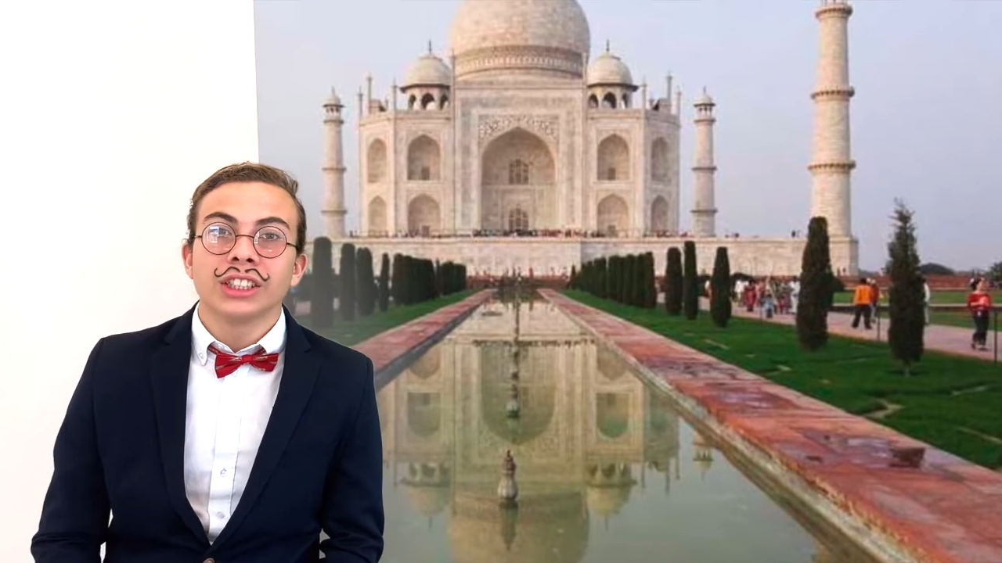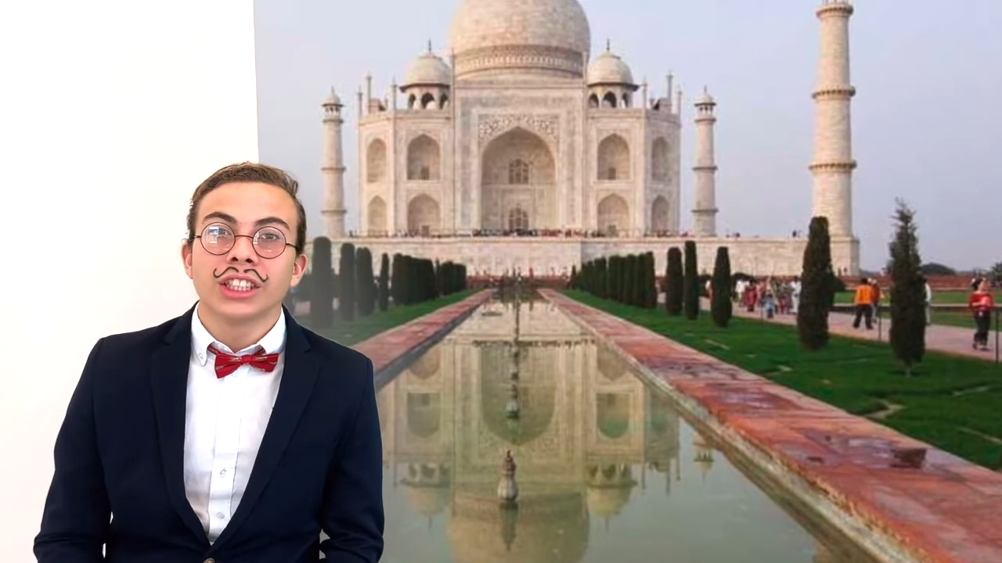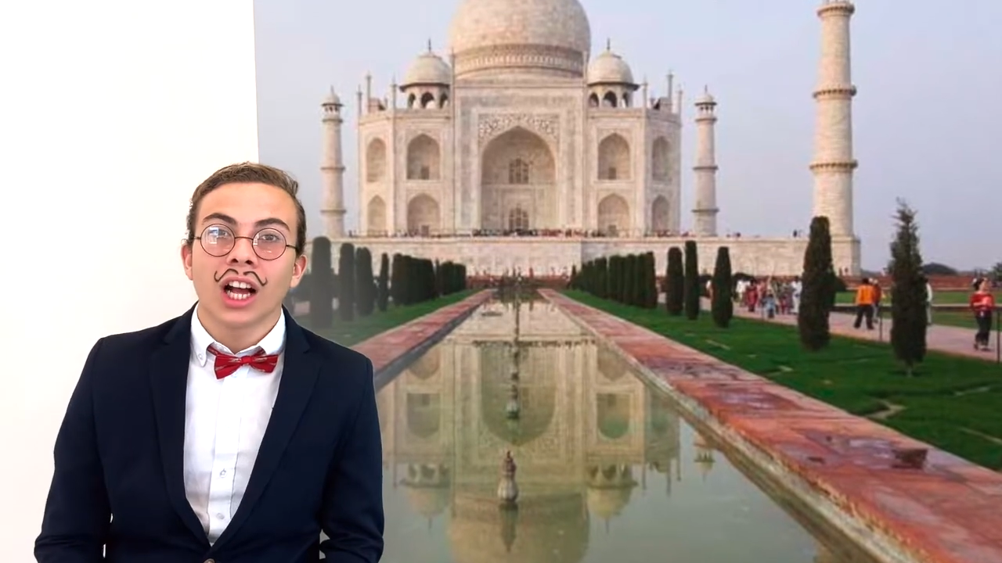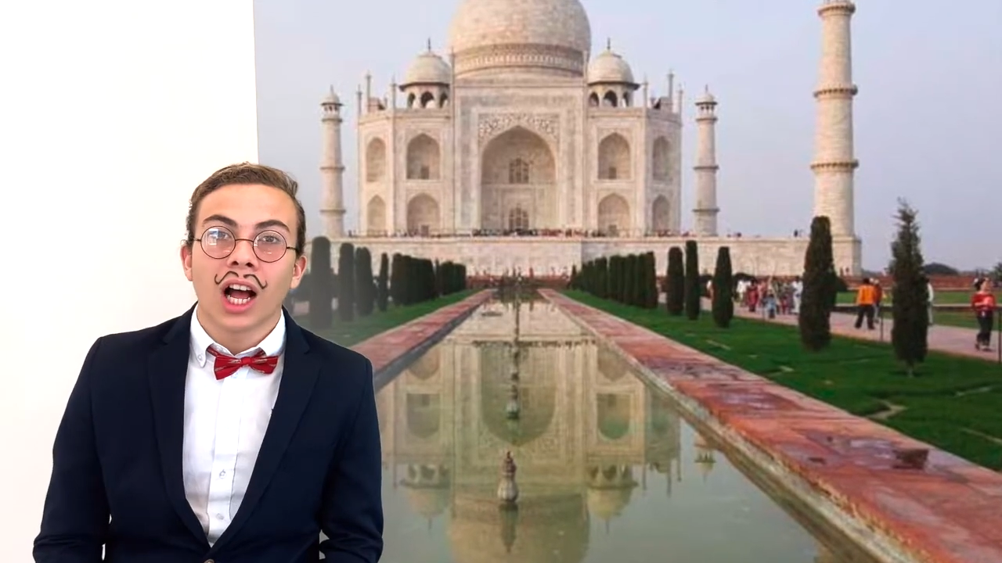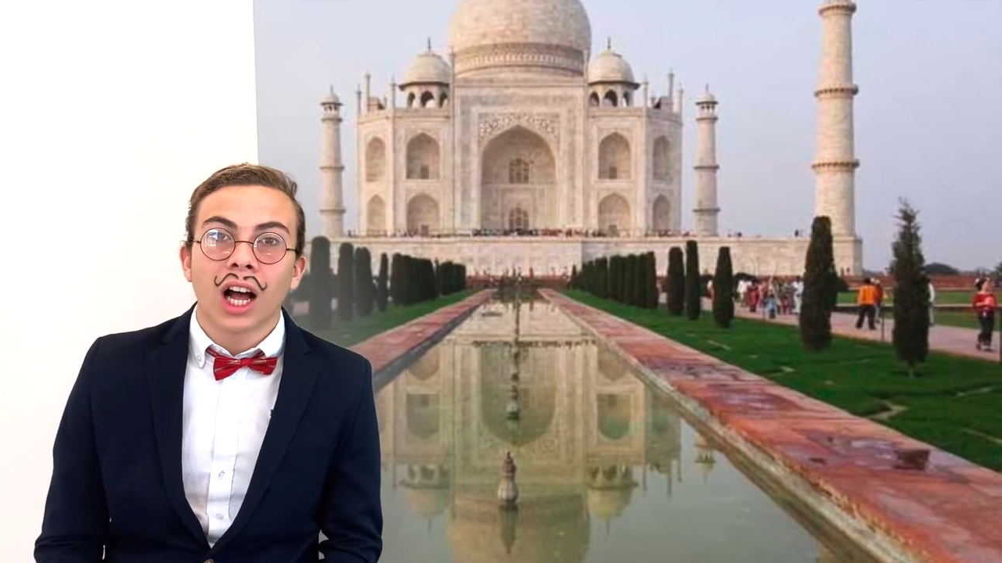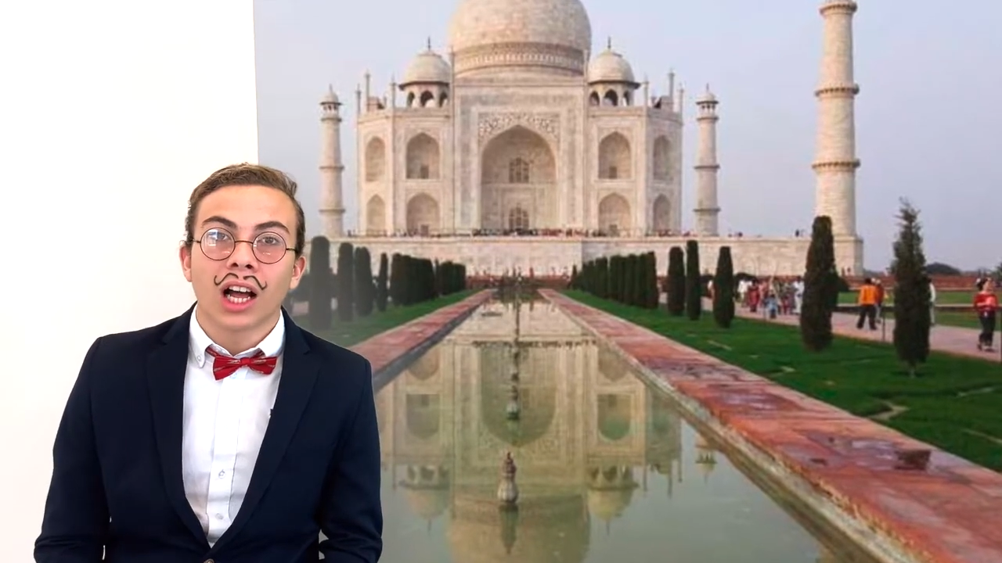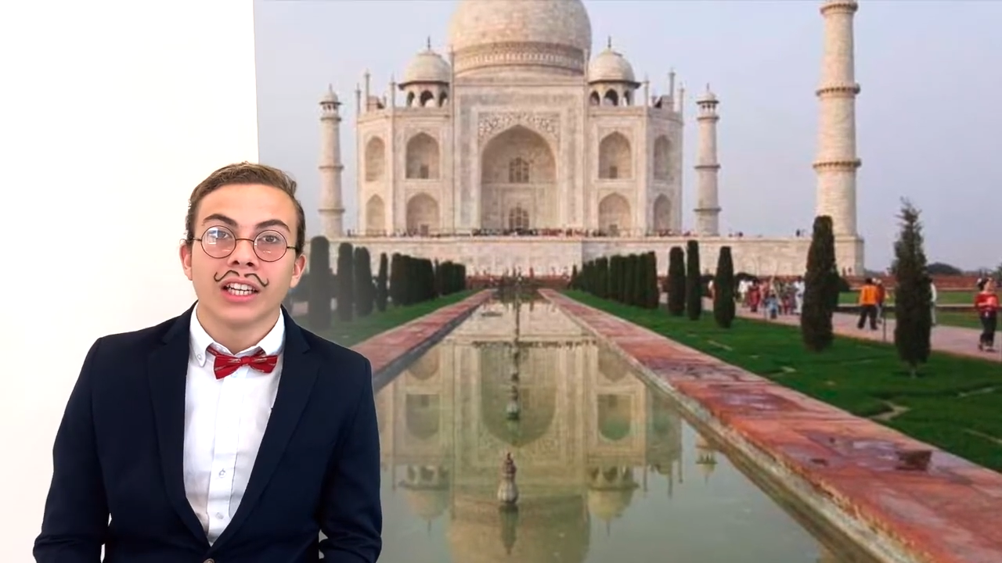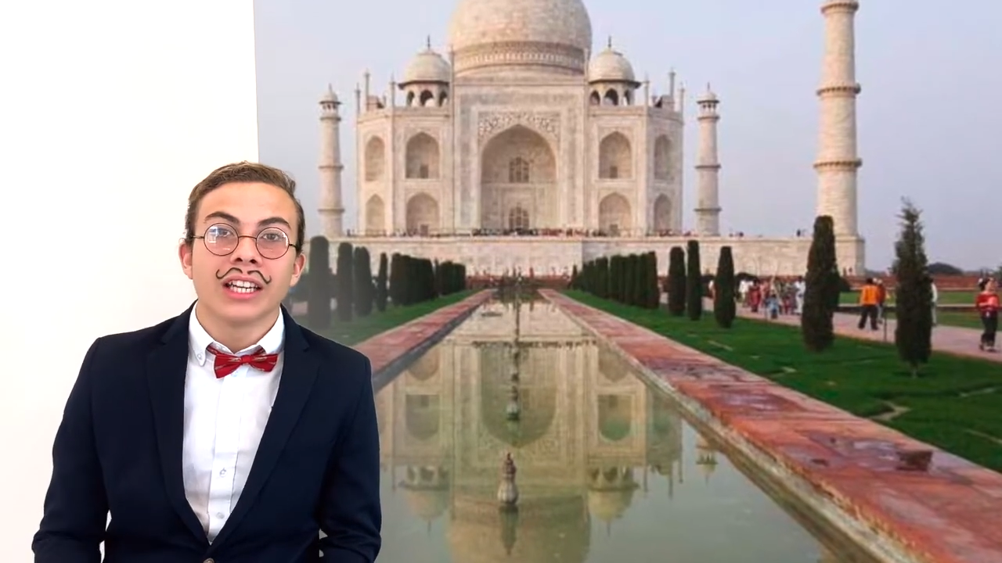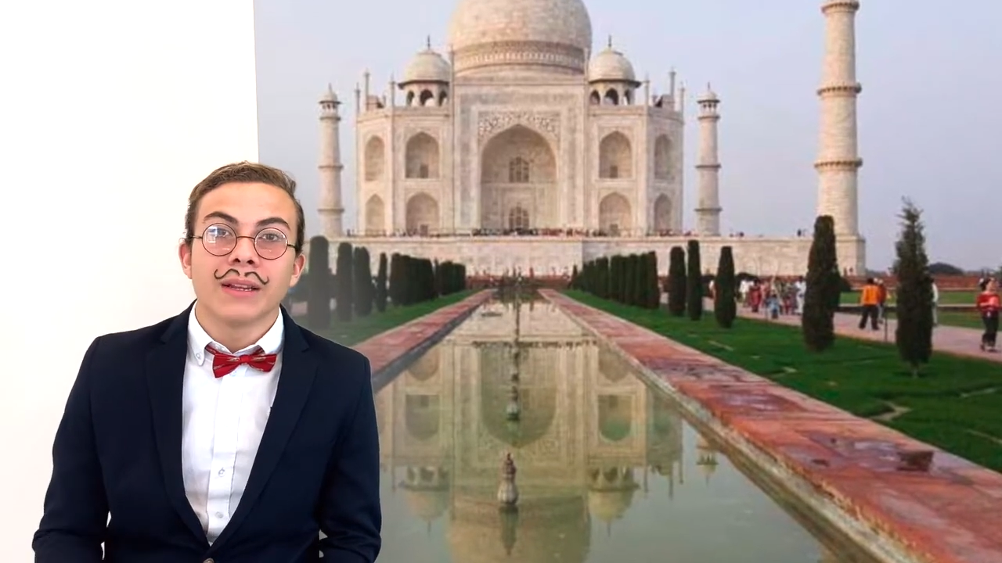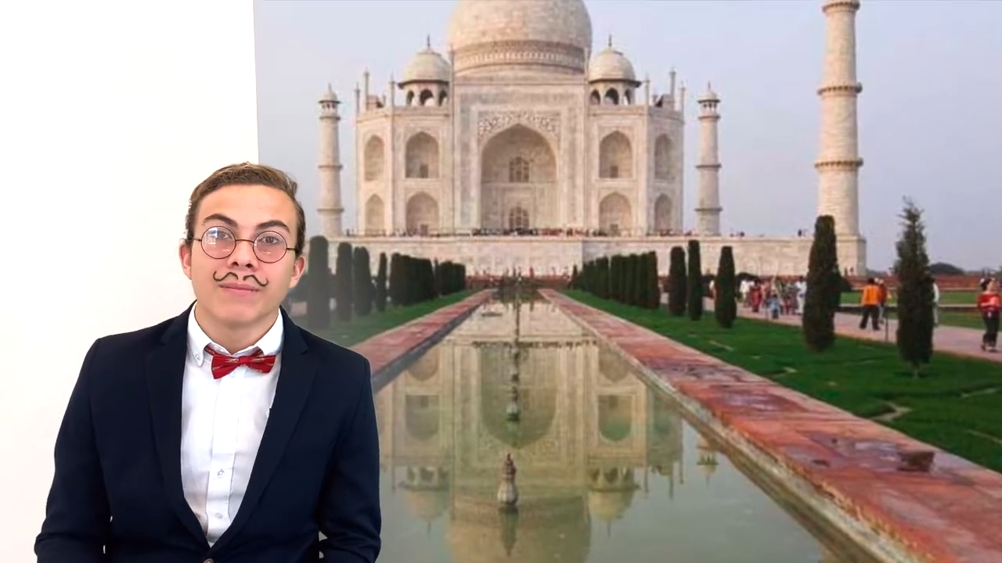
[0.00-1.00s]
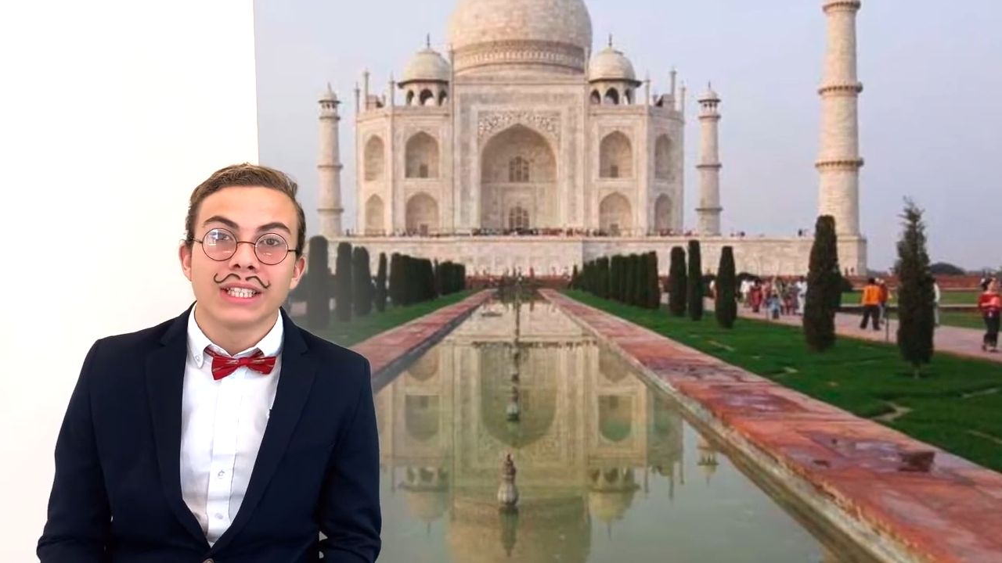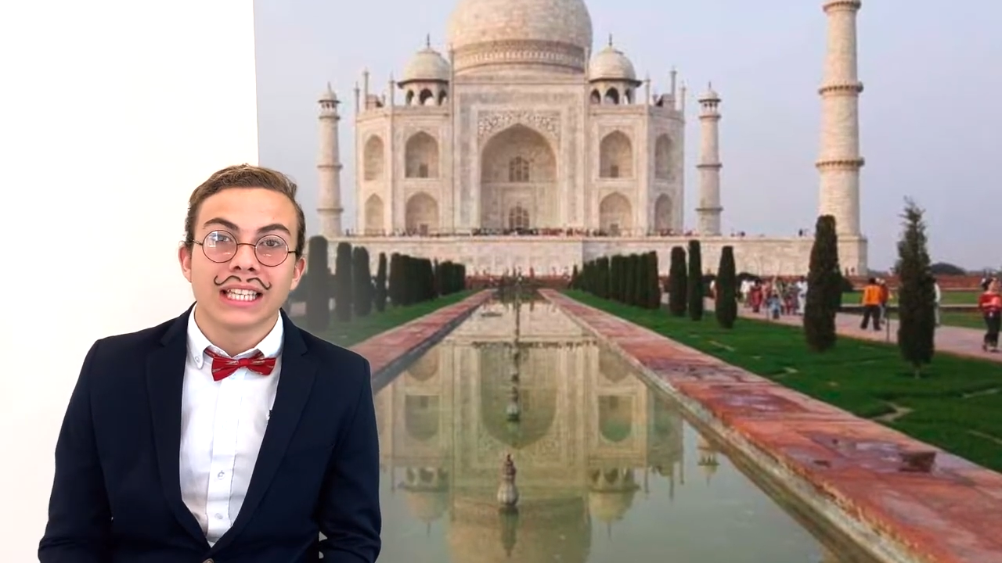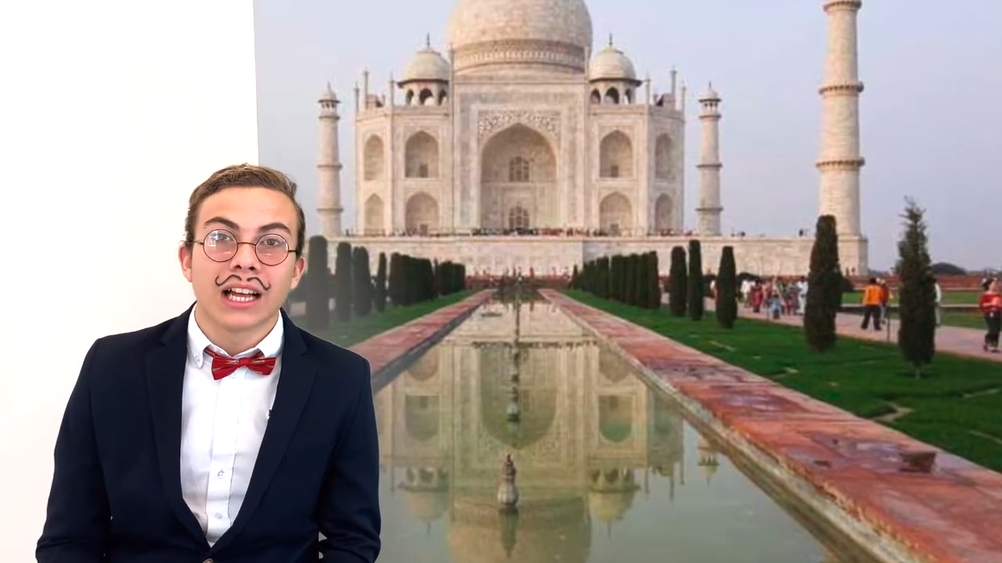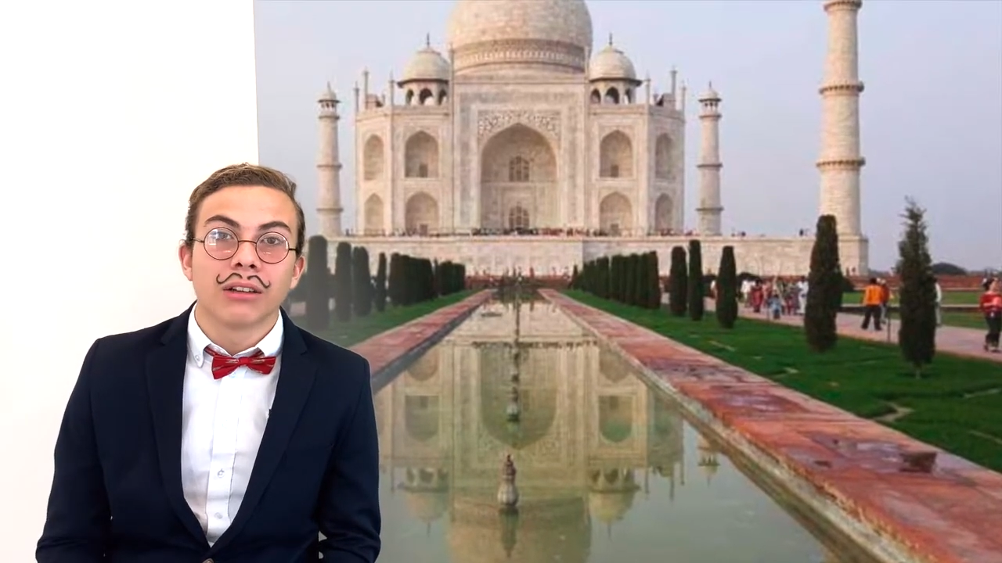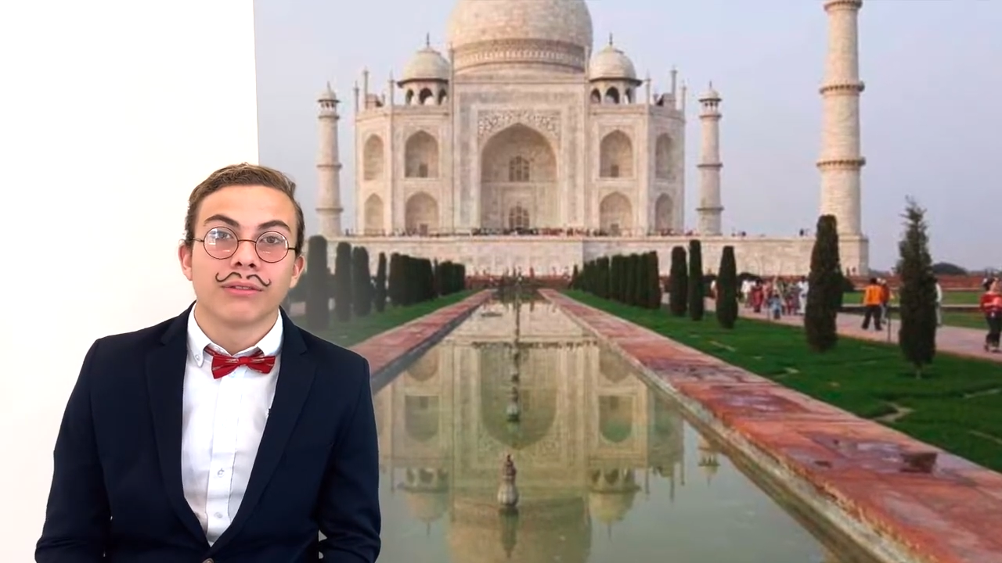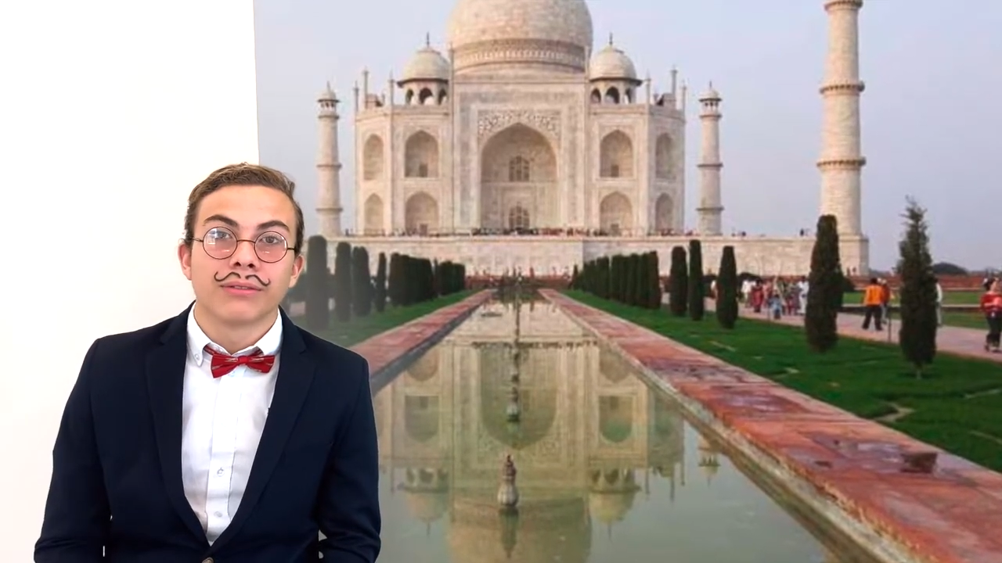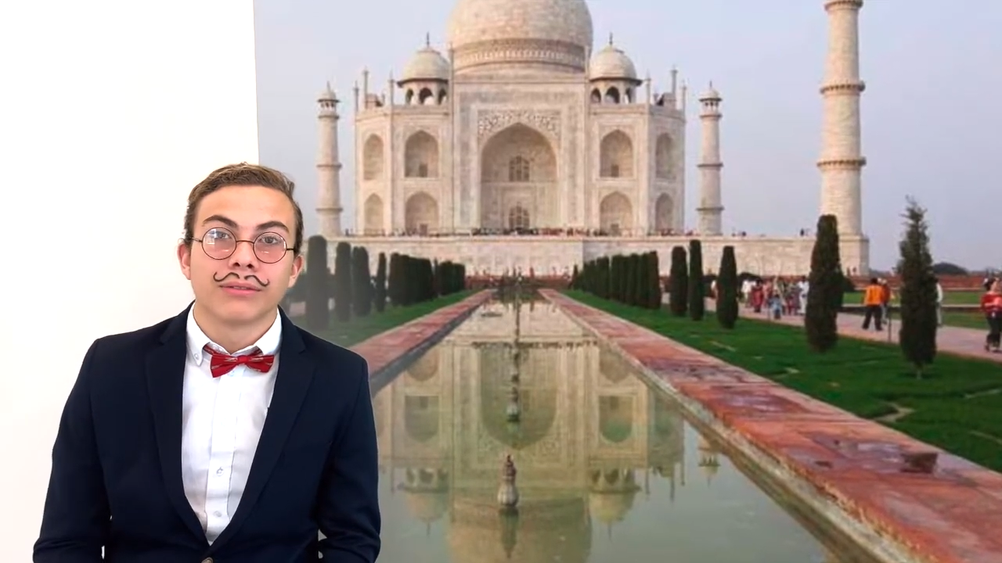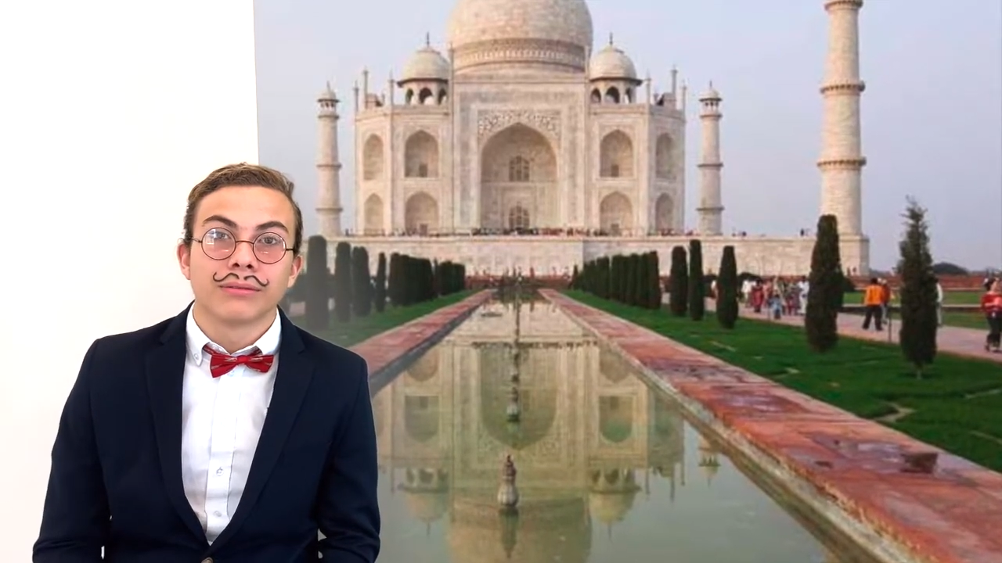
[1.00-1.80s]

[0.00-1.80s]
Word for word: Jahan himself.